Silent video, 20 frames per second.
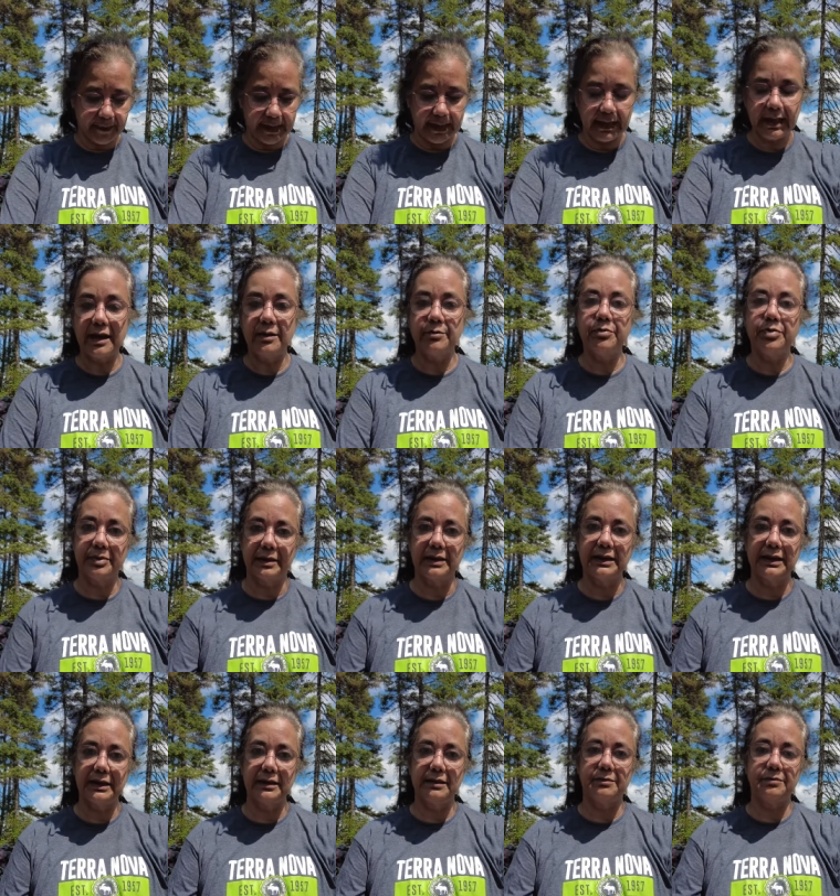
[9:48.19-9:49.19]
camp
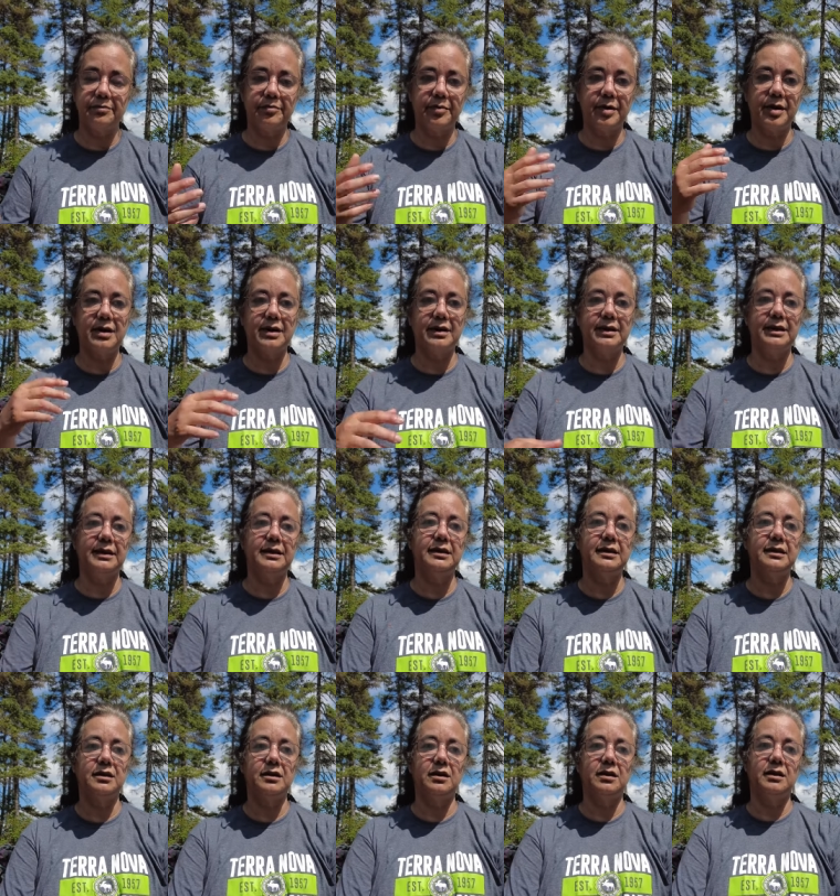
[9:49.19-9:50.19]
parking
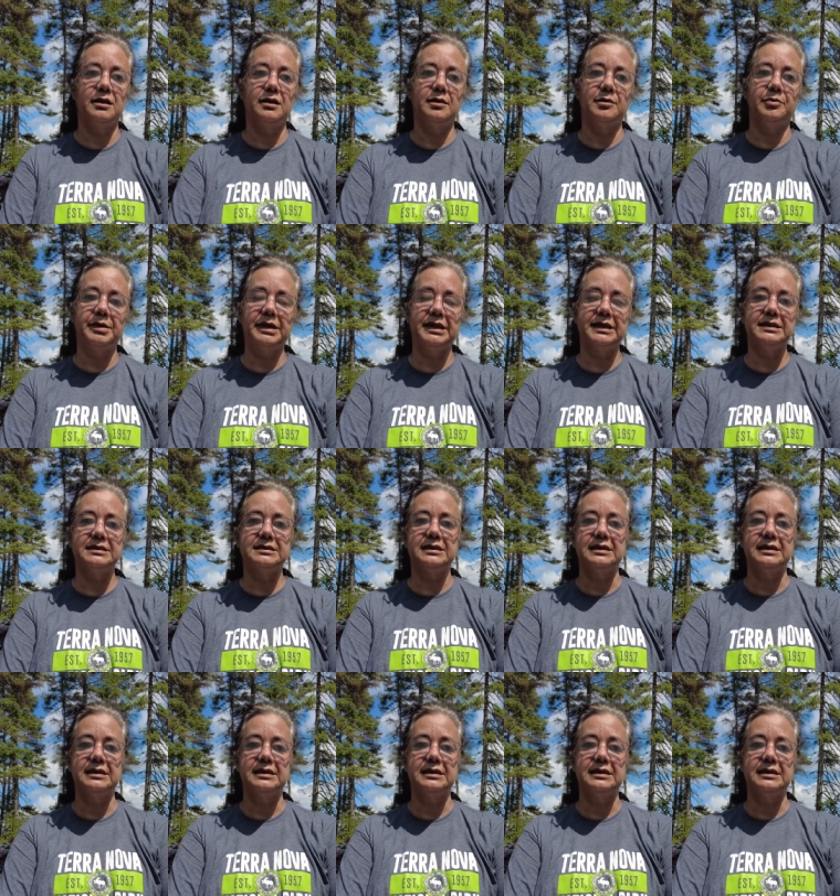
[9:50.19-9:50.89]
uh, place